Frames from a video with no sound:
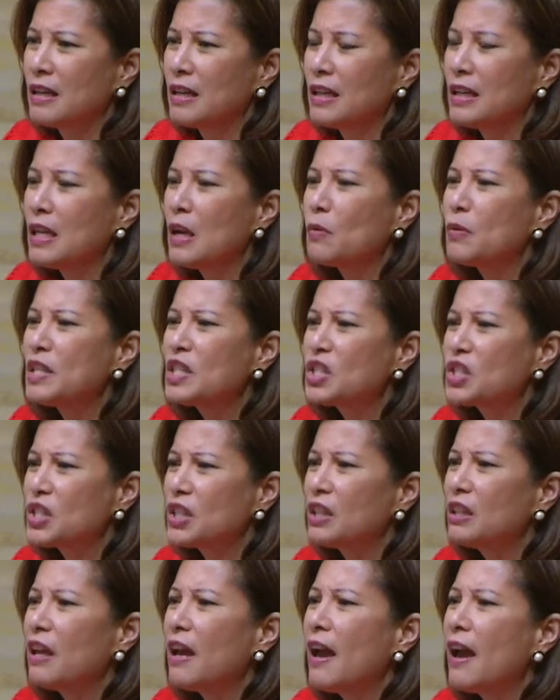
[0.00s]
Yet we
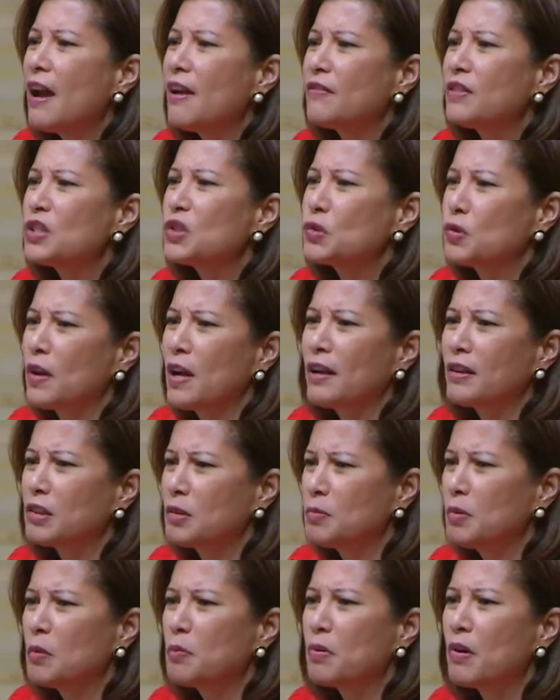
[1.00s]
still have
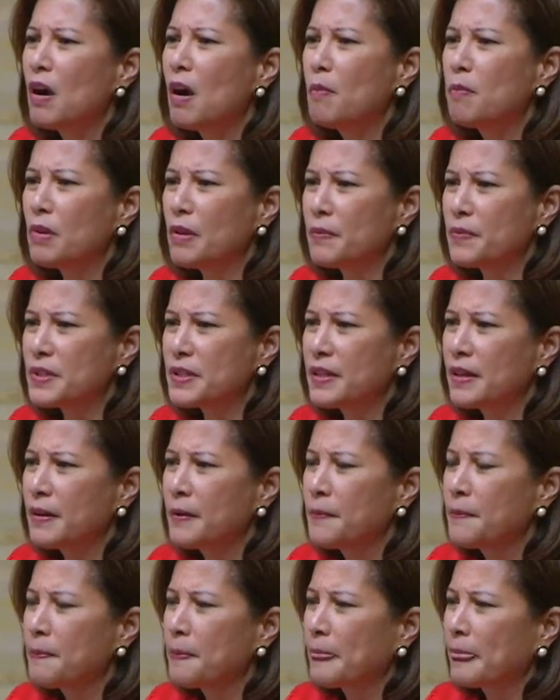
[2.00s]
intractable problems
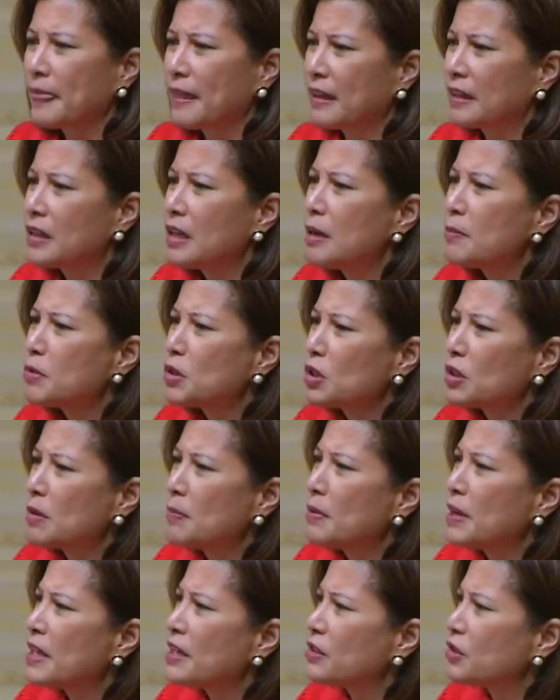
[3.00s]
that come to the
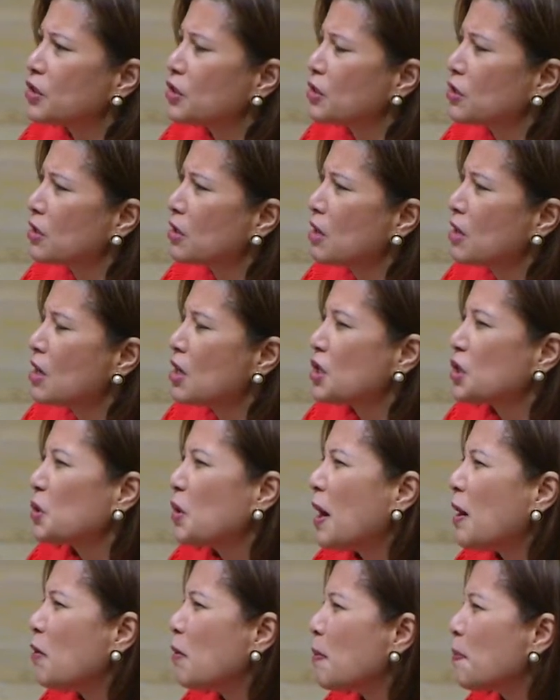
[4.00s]
bench. So
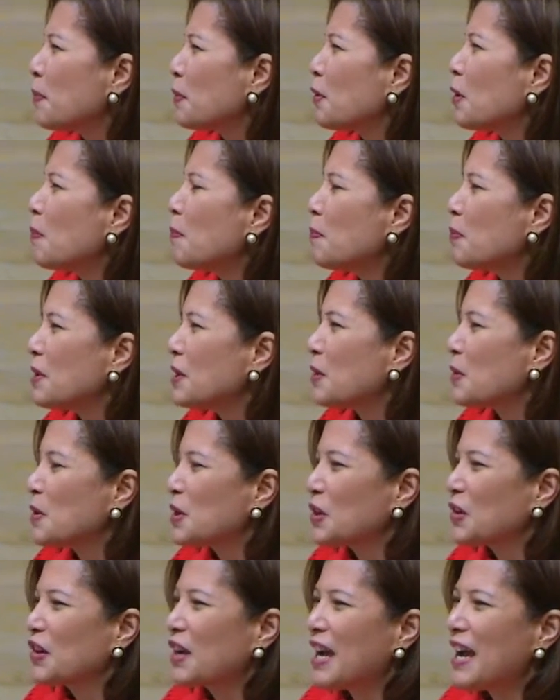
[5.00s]
how appropriate
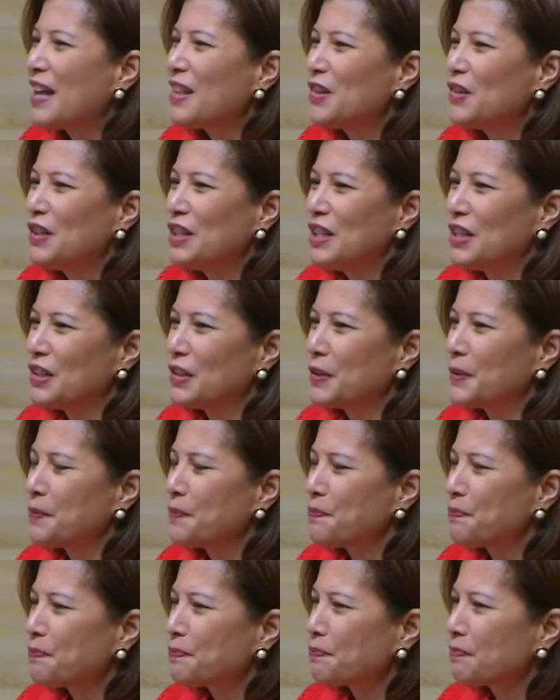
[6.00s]
we are gathered here
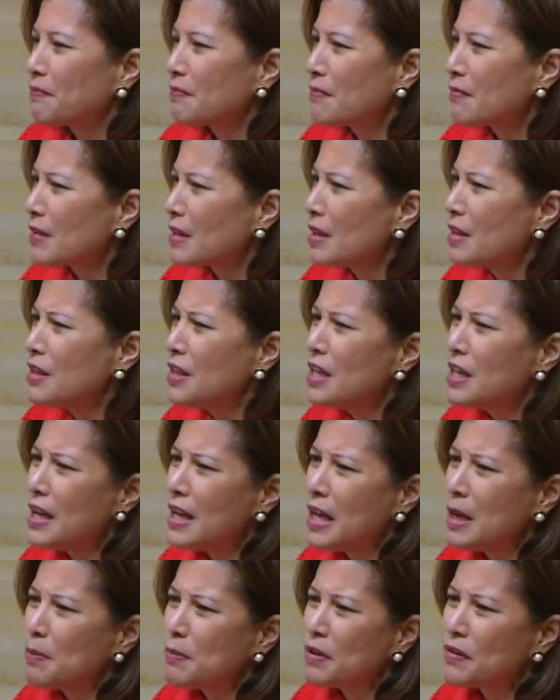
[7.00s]
in the
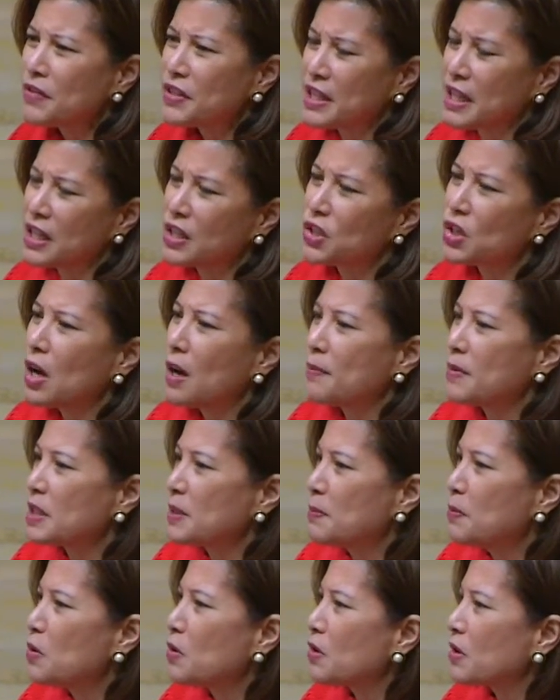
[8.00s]
name of St.
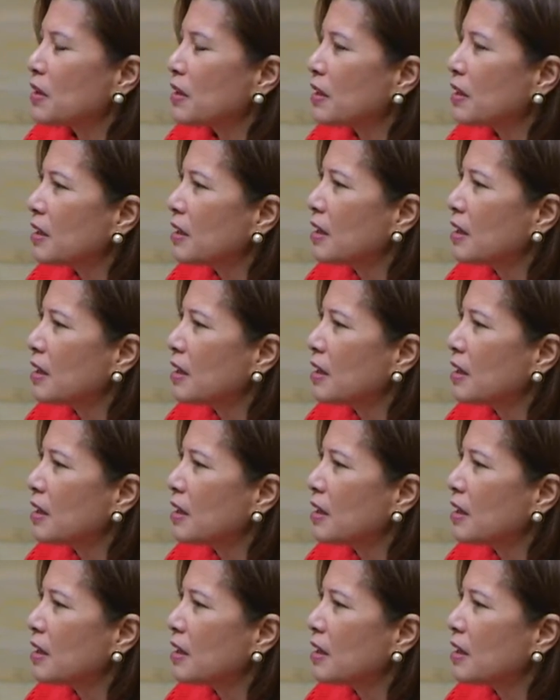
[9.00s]
Thomas More,